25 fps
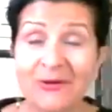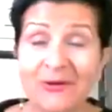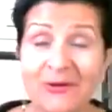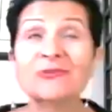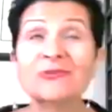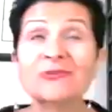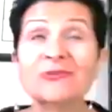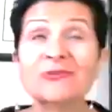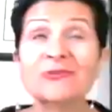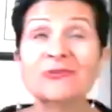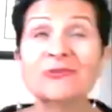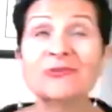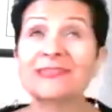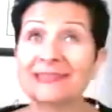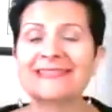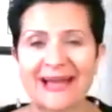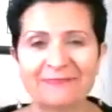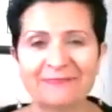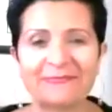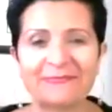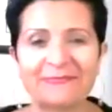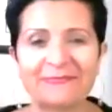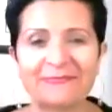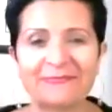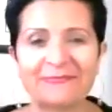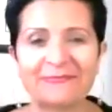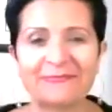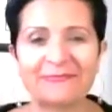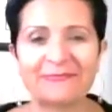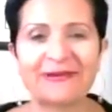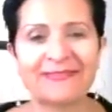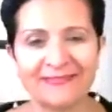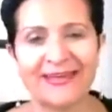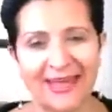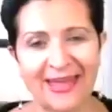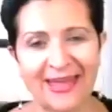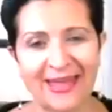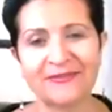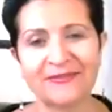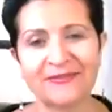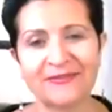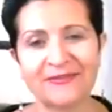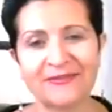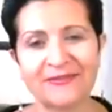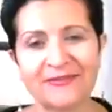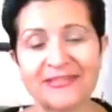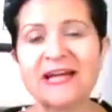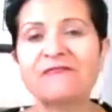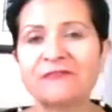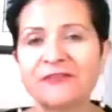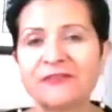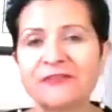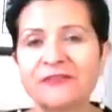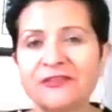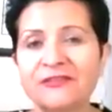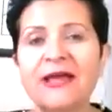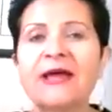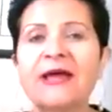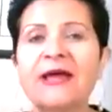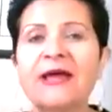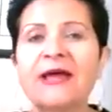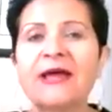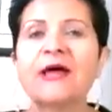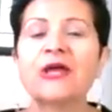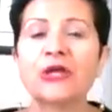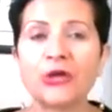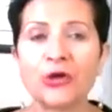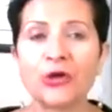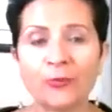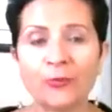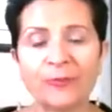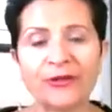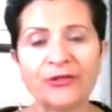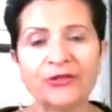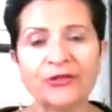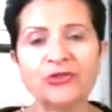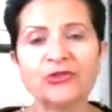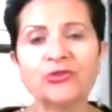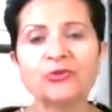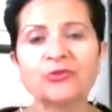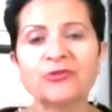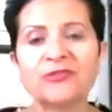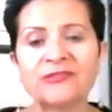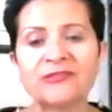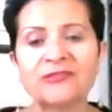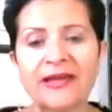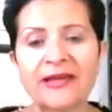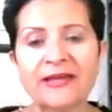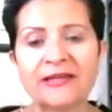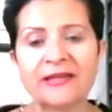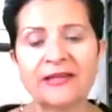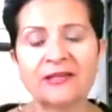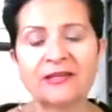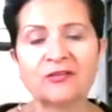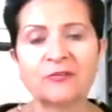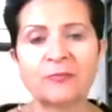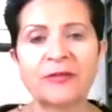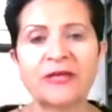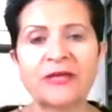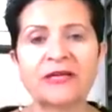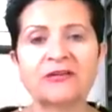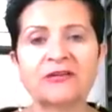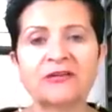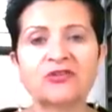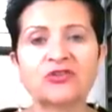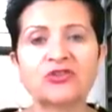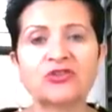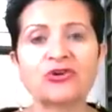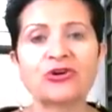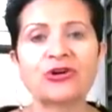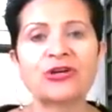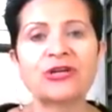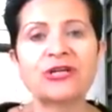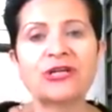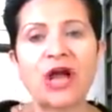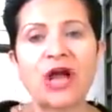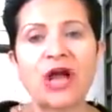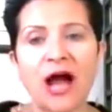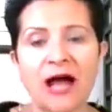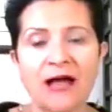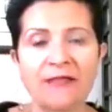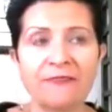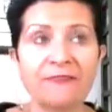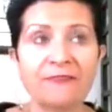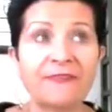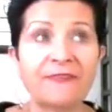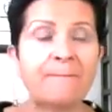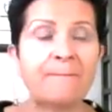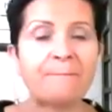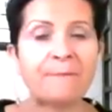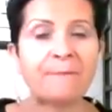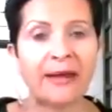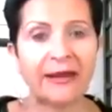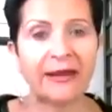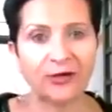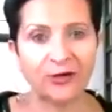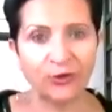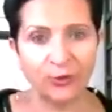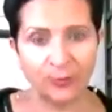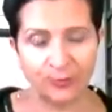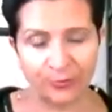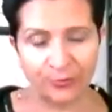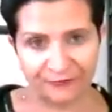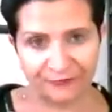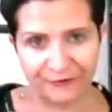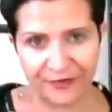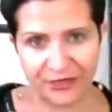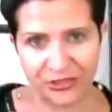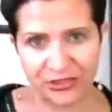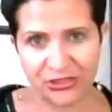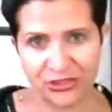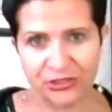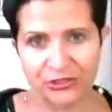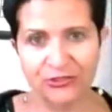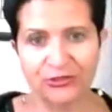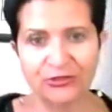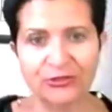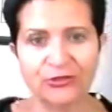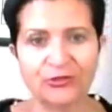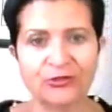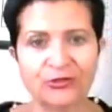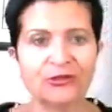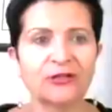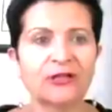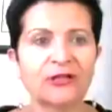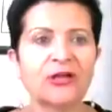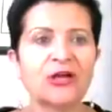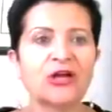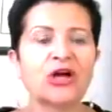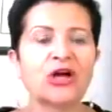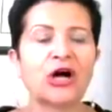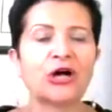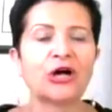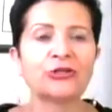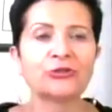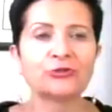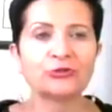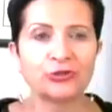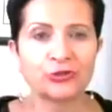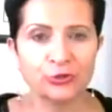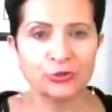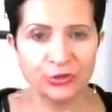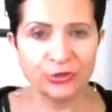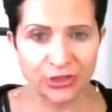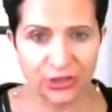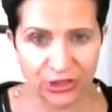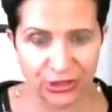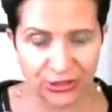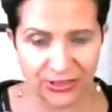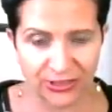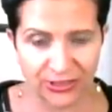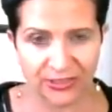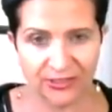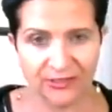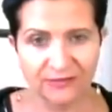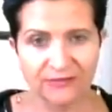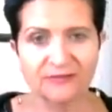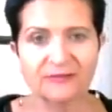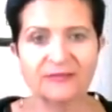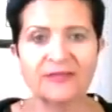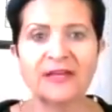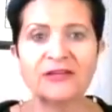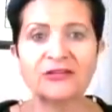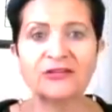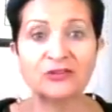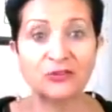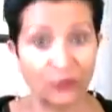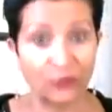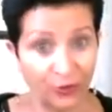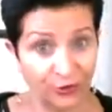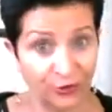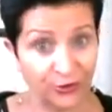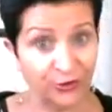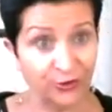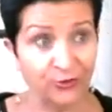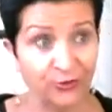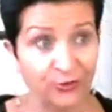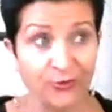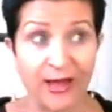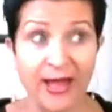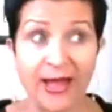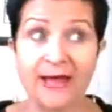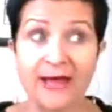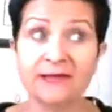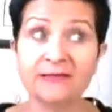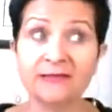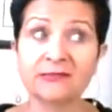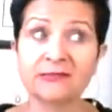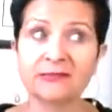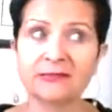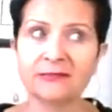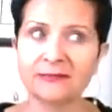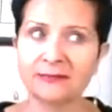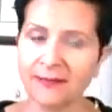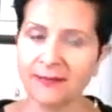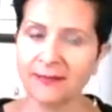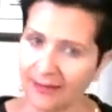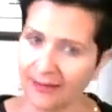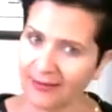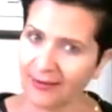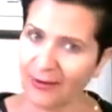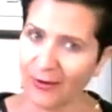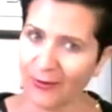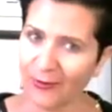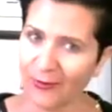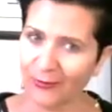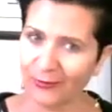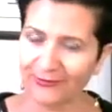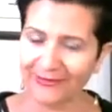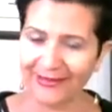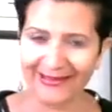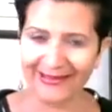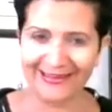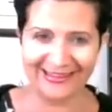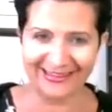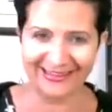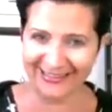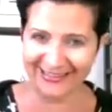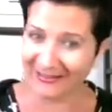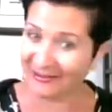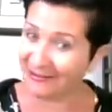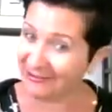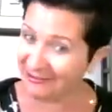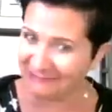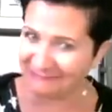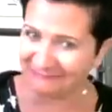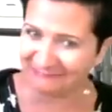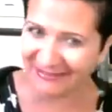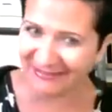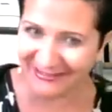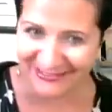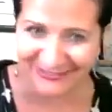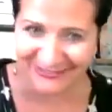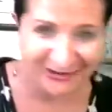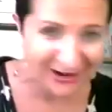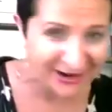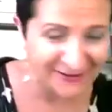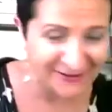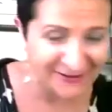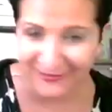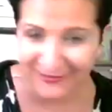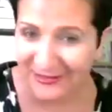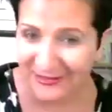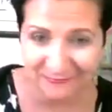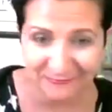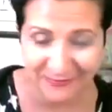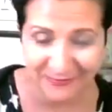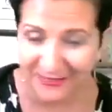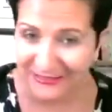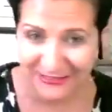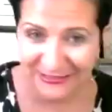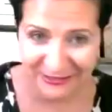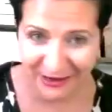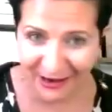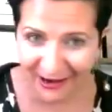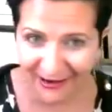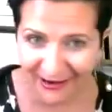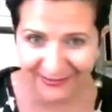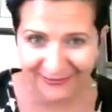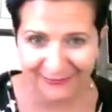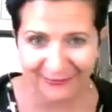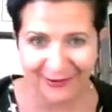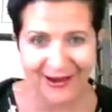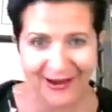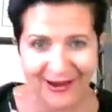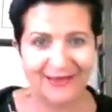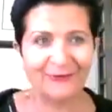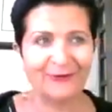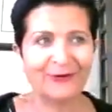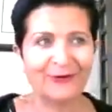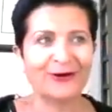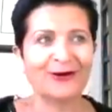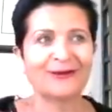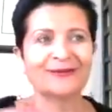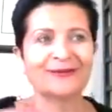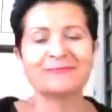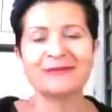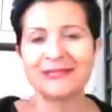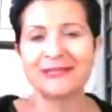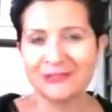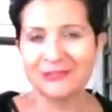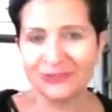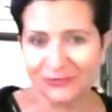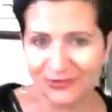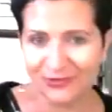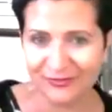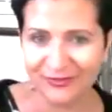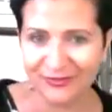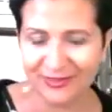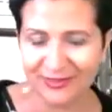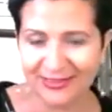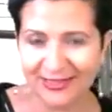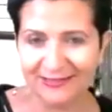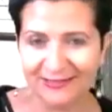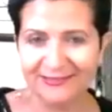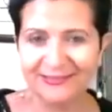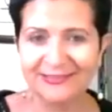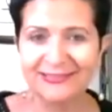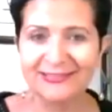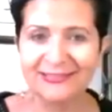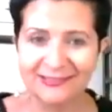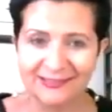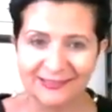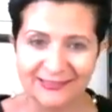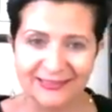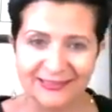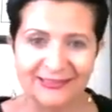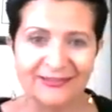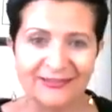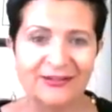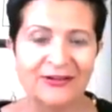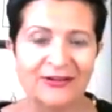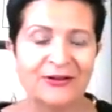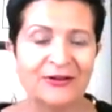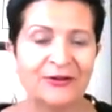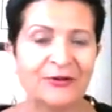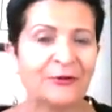Most of the time, I think they can be the toughest, you know, but you said it's because you're not that medical professional, a nutritionist. They saw you as a coma driving a big truck, right? Or administrative assistant.